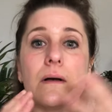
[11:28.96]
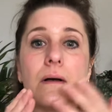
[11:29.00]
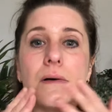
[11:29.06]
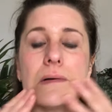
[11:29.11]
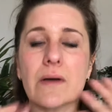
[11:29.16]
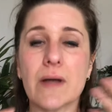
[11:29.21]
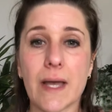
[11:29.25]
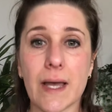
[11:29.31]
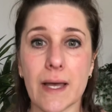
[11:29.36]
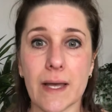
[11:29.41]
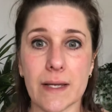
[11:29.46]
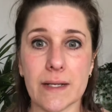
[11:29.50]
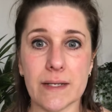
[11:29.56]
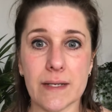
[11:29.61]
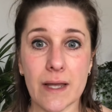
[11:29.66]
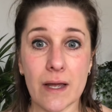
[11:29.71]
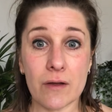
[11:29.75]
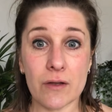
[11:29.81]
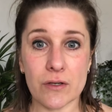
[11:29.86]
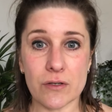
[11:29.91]
Okay,
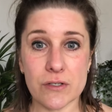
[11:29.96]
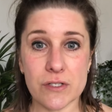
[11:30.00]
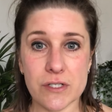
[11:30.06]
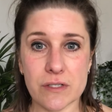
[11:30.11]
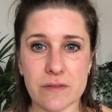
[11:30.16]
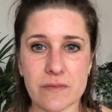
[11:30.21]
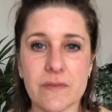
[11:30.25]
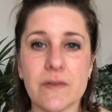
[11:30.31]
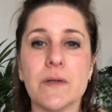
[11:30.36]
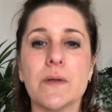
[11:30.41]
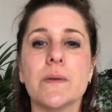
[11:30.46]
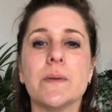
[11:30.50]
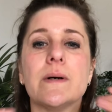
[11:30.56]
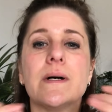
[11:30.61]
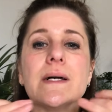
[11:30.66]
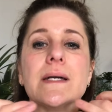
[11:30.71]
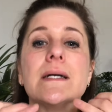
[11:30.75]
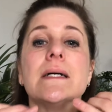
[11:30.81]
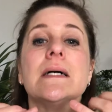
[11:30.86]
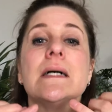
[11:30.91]
now you should feel
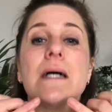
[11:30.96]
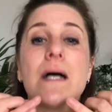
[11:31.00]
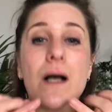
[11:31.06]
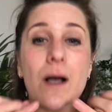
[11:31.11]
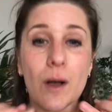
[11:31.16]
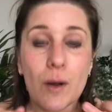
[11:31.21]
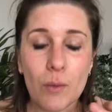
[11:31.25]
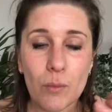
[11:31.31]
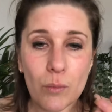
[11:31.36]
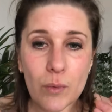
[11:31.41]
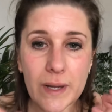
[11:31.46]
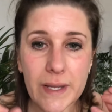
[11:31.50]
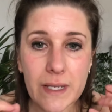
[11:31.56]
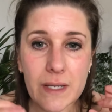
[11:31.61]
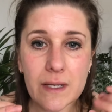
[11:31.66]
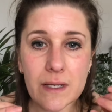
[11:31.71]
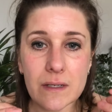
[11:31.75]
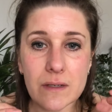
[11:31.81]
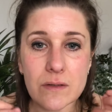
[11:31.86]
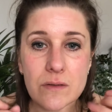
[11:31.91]
quite
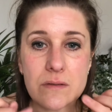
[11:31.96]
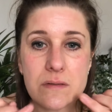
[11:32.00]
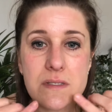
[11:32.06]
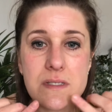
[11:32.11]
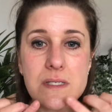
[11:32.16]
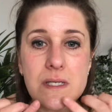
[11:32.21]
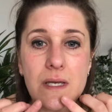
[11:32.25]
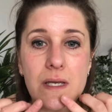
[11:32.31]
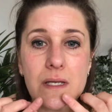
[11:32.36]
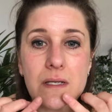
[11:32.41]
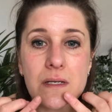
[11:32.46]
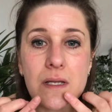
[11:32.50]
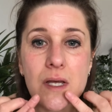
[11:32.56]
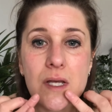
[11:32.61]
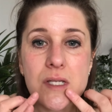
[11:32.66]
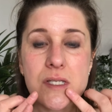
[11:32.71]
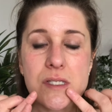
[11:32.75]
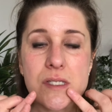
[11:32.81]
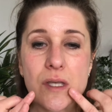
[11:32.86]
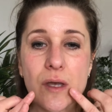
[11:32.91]
awake in your skin.
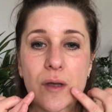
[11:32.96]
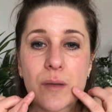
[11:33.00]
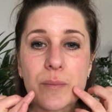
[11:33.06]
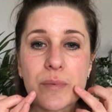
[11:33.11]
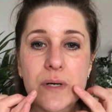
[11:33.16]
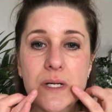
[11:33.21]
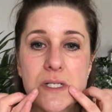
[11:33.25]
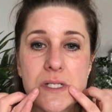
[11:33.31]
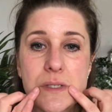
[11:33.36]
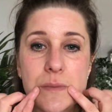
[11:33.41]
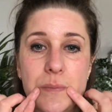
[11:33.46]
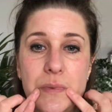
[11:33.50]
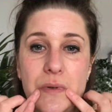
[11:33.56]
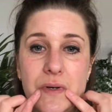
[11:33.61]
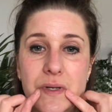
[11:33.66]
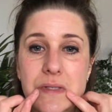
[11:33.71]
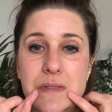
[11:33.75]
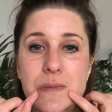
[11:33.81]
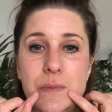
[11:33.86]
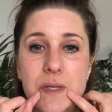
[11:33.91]
So pressure
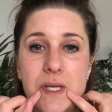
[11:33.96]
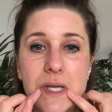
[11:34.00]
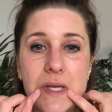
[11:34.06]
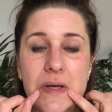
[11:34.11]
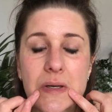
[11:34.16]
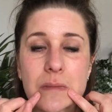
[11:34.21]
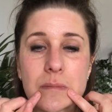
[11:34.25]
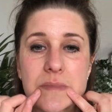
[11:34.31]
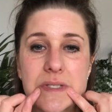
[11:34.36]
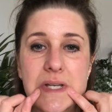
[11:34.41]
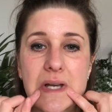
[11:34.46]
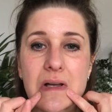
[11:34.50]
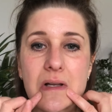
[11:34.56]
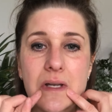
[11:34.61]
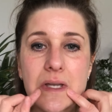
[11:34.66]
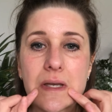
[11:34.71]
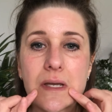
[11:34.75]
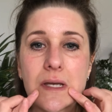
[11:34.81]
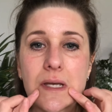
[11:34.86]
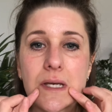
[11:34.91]
points, we can come down
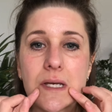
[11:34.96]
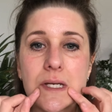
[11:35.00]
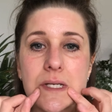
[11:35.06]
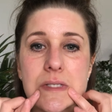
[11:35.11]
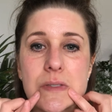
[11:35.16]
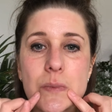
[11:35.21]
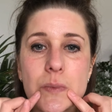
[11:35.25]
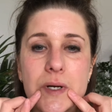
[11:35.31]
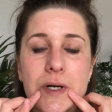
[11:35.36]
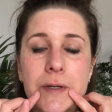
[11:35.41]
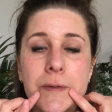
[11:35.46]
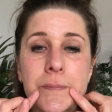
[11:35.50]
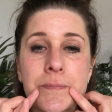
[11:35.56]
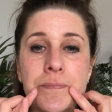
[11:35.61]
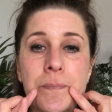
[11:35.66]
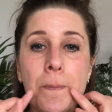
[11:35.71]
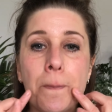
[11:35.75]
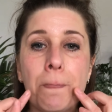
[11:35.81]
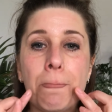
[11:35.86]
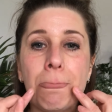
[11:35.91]
here as well,
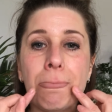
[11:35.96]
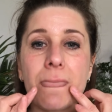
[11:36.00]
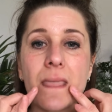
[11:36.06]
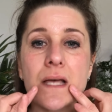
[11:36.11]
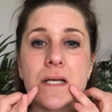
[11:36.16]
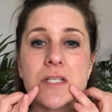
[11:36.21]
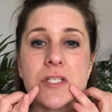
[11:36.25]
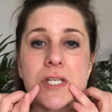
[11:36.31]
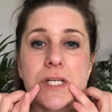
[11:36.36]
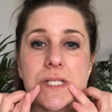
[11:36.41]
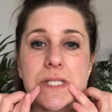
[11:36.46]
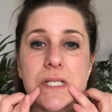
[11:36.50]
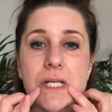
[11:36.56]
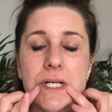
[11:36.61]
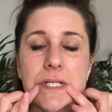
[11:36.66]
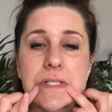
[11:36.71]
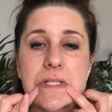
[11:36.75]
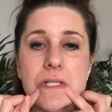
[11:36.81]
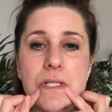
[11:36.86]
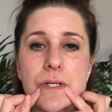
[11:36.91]
just
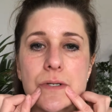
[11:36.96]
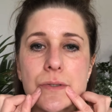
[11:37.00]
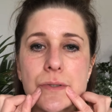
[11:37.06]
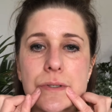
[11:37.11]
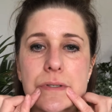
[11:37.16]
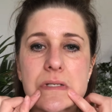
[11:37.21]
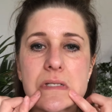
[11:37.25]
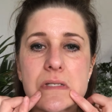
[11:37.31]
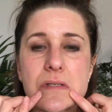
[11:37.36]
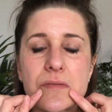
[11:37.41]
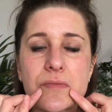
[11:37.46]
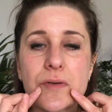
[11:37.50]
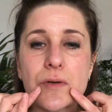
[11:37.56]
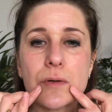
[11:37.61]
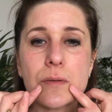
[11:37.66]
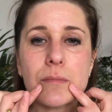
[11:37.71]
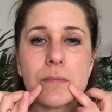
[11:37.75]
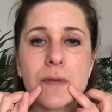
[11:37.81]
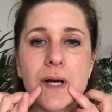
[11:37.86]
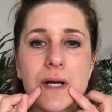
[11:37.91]
under the corners of
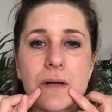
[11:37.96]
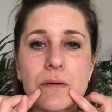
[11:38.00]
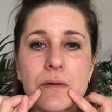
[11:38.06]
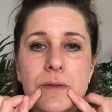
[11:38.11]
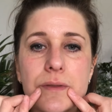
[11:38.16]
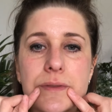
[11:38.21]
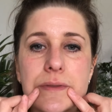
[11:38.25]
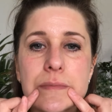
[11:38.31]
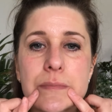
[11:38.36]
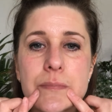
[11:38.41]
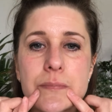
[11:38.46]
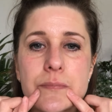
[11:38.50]
your mouth.